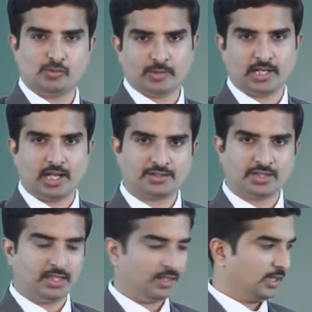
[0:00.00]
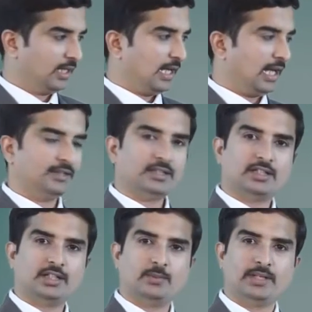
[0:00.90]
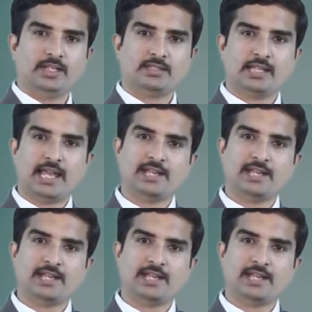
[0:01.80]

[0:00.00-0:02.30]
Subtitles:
humeral artery, and the third one is